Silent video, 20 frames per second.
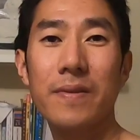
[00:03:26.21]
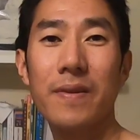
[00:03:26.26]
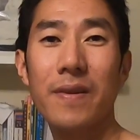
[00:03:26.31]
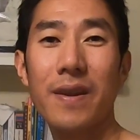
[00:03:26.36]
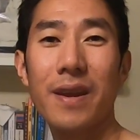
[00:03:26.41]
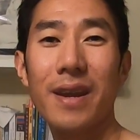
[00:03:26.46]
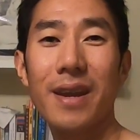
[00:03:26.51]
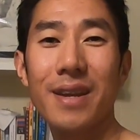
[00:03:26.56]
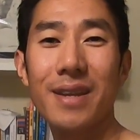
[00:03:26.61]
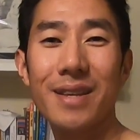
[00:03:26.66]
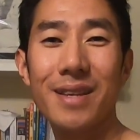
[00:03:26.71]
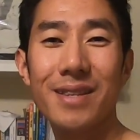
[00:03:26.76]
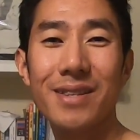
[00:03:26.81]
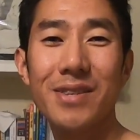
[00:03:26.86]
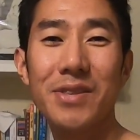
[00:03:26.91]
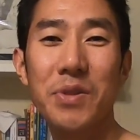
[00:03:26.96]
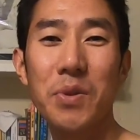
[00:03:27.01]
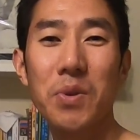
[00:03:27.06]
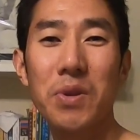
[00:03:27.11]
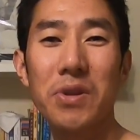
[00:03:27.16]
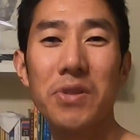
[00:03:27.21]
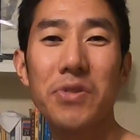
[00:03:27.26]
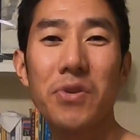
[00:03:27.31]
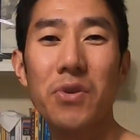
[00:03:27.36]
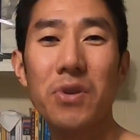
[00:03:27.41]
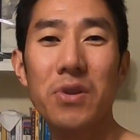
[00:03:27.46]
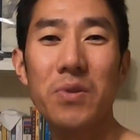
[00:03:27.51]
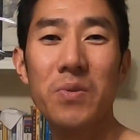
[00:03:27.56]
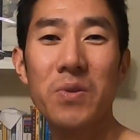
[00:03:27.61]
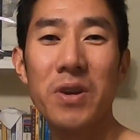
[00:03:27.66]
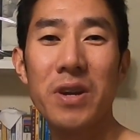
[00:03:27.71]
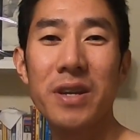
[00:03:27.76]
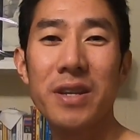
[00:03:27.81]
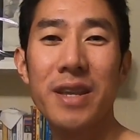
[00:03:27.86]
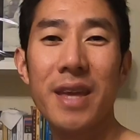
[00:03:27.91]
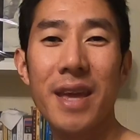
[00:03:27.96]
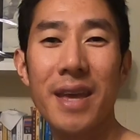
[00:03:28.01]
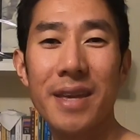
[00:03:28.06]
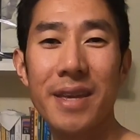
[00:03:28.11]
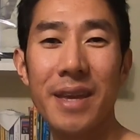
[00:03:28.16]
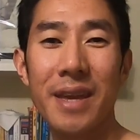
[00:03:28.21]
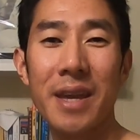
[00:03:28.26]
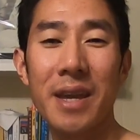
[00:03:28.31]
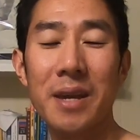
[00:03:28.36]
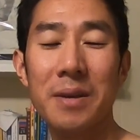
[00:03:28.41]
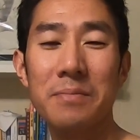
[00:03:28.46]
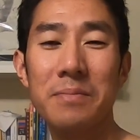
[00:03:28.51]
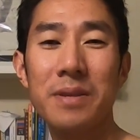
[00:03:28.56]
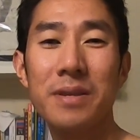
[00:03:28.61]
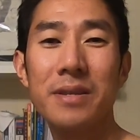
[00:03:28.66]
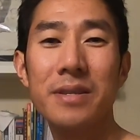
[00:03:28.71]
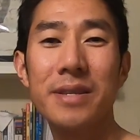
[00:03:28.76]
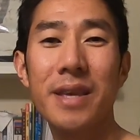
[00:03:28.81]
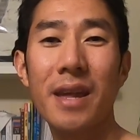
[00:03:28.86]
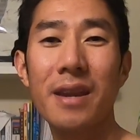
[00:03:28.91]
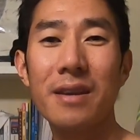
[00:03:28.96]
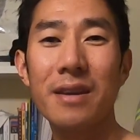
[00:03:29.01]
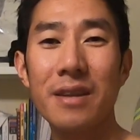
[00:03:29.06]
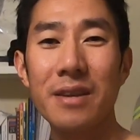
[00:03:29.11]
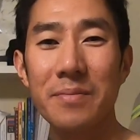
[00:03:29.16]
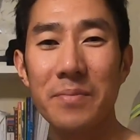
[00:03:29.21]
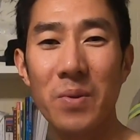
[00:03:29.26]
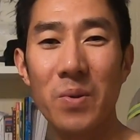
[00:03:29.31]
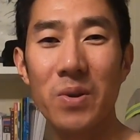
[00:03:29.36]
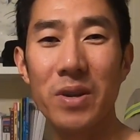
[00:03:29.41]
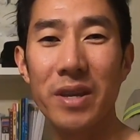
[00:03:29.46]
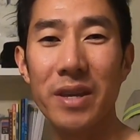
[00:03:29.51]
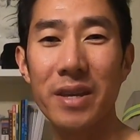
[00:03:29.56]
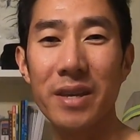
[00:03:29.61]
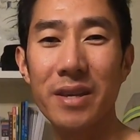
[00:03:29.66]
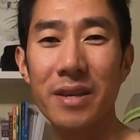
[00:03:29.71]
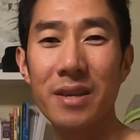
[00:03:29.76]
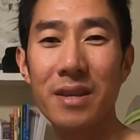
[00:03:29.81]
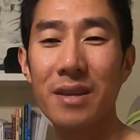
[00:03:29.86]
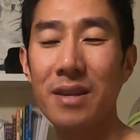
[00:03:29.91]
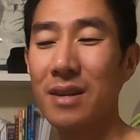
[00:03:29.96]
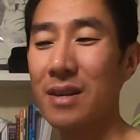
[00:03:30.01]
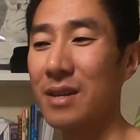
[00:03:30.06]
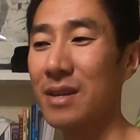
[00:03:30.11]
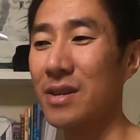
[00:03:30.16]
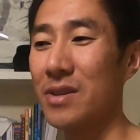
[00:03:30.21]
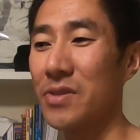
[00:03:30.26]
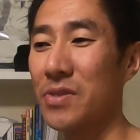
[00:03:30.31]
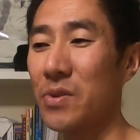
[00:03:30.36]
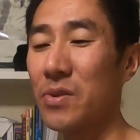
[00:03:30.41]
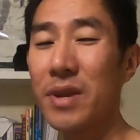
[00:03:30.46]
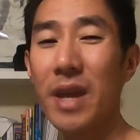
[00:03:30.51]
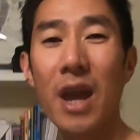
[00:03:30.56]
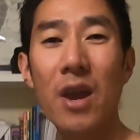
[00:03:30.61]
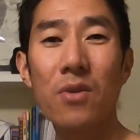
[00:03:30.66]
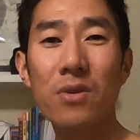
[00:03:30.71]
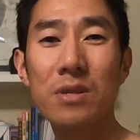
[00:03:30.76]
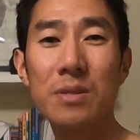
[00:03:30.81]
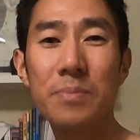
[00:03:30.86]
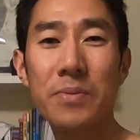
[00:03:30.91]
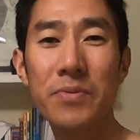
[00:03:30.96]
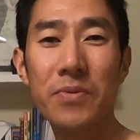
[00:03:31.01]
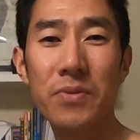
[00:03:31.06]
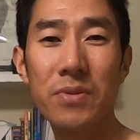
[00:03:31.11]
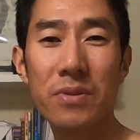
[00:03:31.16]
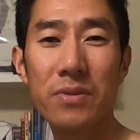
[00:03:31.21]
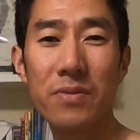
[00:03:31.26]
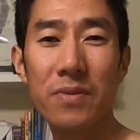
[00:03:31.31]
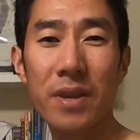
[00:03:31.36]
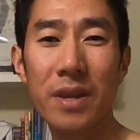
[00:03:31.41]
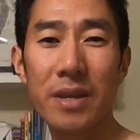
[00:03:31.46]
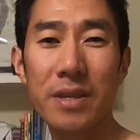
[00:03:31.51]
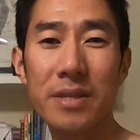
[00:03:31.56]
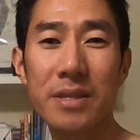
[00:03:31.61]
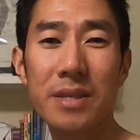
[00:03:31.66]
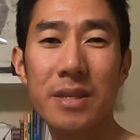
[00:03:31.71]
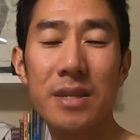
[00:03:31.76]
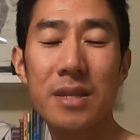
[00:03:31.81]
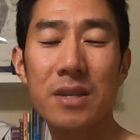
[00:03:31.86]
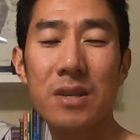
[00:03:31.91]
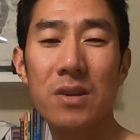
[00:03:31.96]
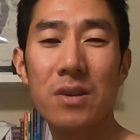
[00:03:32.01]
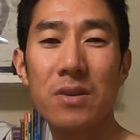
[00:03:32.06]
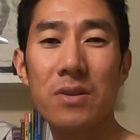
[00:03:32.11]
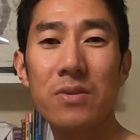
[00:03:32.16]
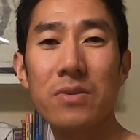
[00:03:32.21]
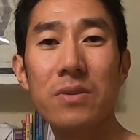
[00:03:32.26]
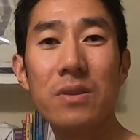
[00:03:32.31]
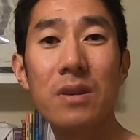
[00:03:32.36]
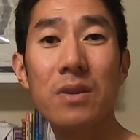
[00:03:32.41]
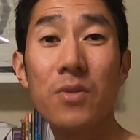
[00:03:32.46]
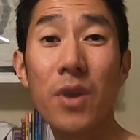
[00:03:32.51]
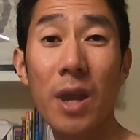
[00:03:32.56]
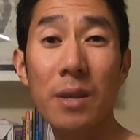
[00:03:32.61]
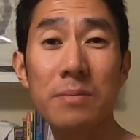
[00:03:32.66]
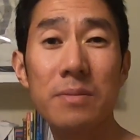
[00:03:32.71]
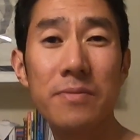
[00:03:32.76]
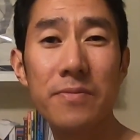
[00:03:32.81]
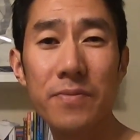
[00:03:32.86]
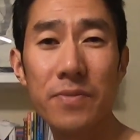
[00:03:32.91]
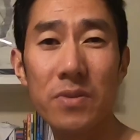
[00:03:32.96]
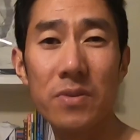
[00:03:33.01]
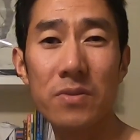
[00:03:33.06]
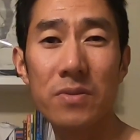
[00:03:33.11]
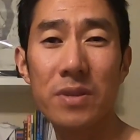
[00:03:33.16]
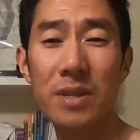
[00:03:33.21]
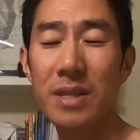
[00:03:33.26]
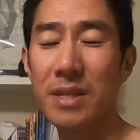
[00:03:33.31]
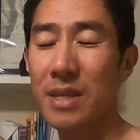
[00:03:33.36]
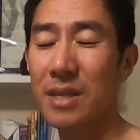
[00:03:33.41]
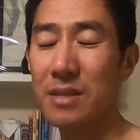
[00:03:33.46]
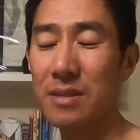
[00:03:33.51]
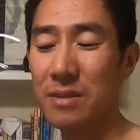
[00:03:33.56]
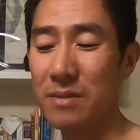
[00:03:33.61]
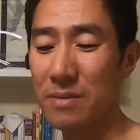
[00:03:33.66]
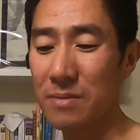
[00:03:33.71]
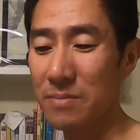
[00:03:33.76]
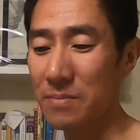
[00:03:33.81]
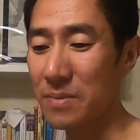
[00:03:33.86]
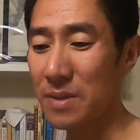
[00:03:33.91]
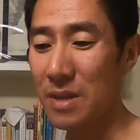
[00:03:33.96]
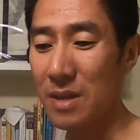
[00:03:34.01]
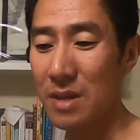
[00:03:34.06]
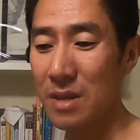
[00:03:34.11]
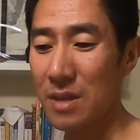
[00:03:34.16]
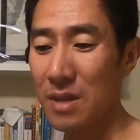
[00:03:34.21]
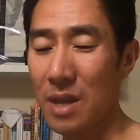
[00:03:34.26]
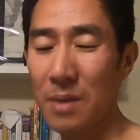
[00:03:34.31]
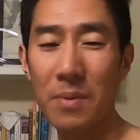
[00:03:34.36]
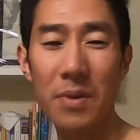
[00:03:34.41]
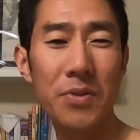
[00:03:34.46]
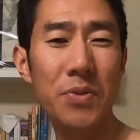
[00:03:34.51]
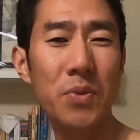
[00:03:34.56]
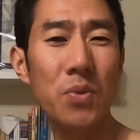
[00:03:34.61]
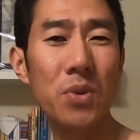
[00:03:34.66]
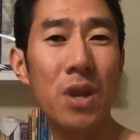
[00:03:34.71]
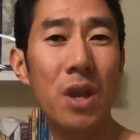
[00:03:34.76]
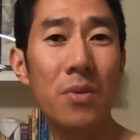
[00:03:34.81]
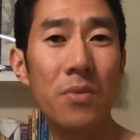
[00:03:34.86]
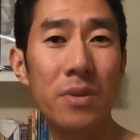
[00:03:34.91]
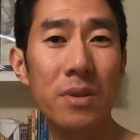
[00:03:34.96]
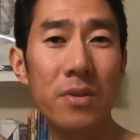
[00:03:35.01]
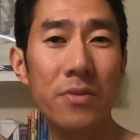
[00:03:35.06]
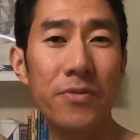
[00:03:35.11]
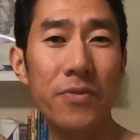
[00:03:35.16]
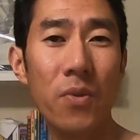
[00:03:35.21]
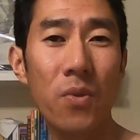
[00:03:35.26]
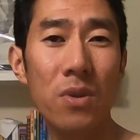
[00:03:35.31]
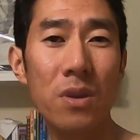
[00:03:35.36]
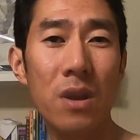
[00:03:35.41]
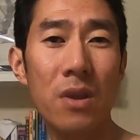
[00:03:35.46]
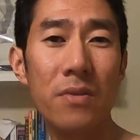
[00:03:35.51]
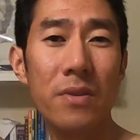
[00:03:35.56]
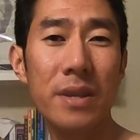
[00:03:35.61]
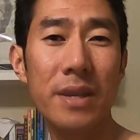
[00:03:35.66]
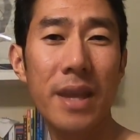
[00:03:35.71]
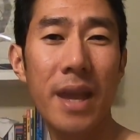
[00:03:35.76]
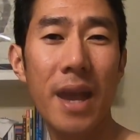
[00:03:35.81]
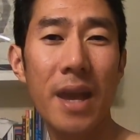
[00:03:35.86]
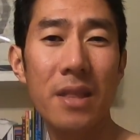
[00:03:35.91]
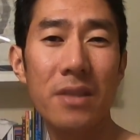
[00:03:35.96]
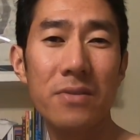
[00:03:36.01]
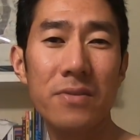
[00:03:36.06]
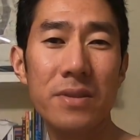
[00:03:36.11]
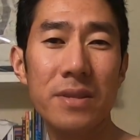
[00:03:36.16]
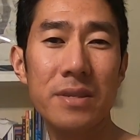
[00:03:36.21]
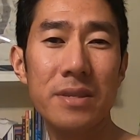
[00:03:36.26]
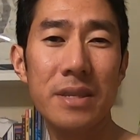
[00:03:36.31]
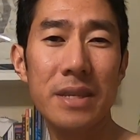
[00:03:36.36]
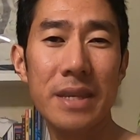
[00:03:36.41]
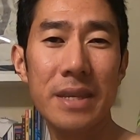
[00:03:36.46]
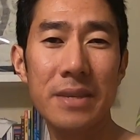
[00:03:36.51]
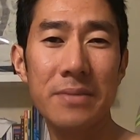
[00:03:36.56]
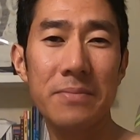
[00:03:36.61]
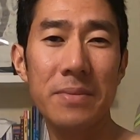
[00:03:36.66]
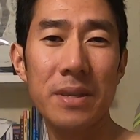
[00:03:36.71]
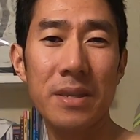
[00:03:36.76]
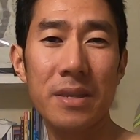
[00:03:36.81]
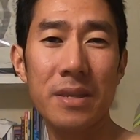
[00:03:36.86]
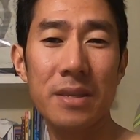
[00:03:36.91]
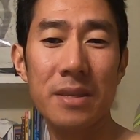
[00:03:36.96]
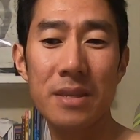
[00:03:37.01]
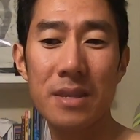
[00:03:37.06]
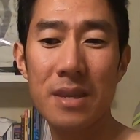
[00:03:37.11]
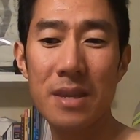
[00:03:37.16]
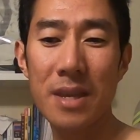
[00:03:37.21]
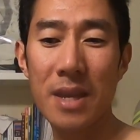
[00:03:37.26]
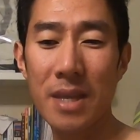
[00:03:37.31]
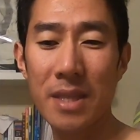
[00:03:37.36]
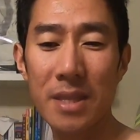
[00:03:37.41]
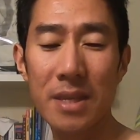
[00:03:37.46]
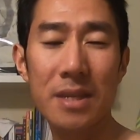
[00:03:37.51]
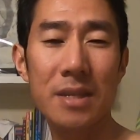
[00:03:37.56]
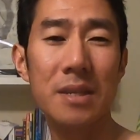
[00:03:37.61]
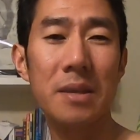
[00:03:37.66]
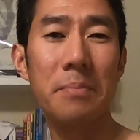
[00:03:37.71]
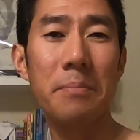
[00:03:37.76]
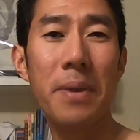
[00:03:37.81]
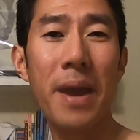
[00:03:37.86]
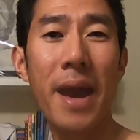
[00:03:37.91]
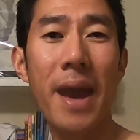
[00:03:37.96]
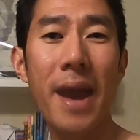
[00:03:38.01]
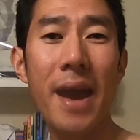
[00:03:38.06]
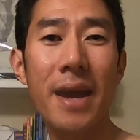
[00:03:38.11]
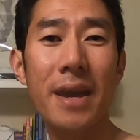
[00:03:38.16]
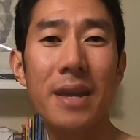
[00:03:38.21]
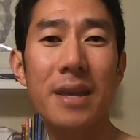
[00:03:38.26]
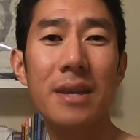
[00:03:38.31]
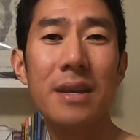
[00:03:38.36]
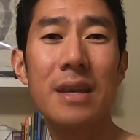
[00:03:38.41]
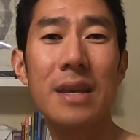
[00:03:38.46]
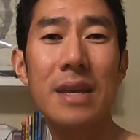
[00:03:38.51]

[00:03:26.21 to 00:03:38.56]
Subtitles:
Alright, it's 3:31 a.m. Saturday morning. 3 hours before the race. Gonna go grab some food. Gonna get some about 300 to 400 calories in me, and then gonna pack